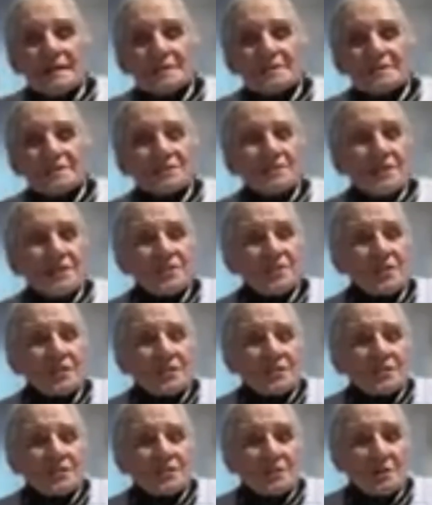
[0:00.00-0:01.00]
is
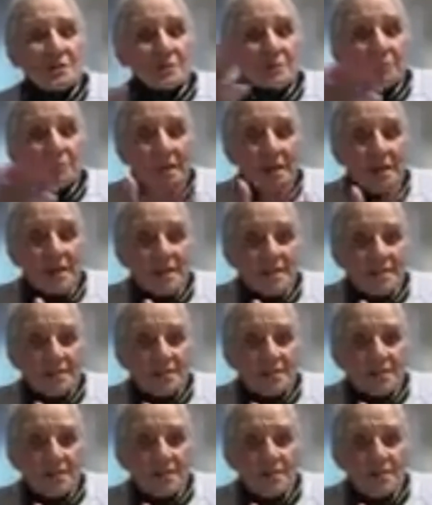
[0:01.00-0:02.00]
nothing compared
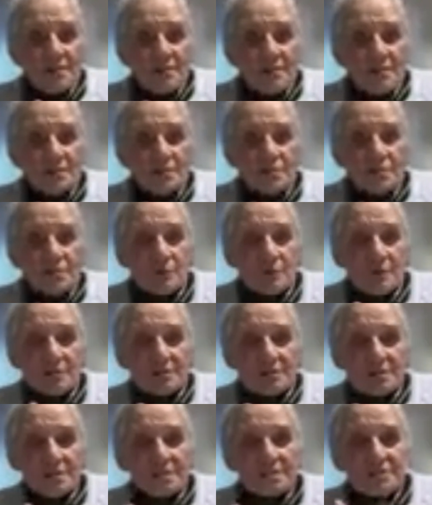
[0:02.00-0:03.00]
to
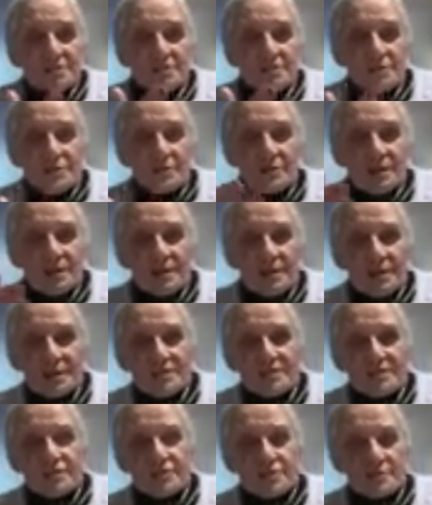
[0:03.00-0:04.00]
what these nuclear
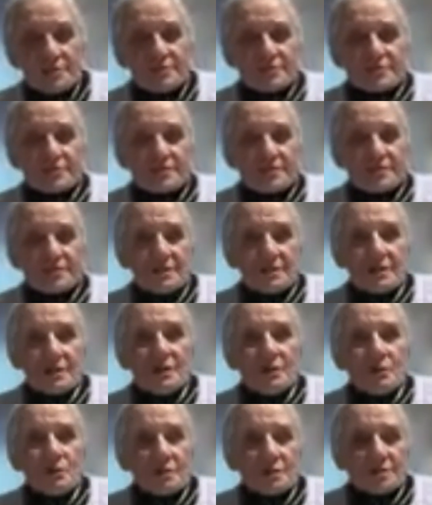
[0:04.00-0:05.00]
issues
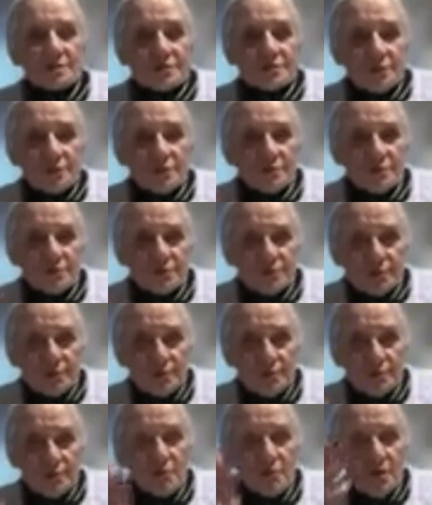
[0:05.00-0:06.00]
will do
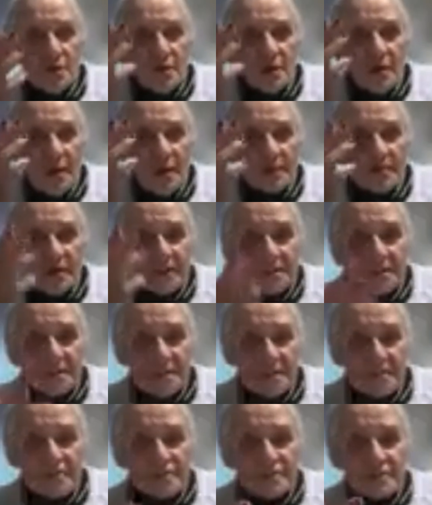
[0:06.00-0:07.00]
to the
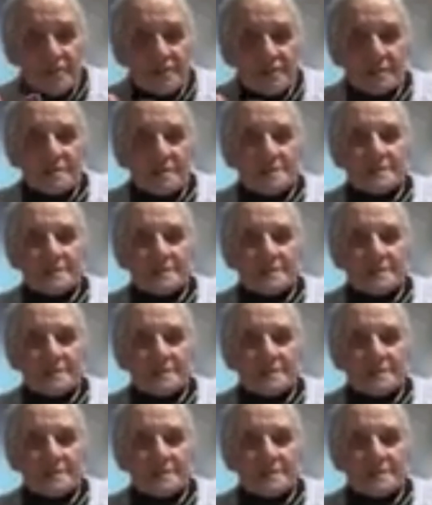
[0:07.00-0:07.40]
nation.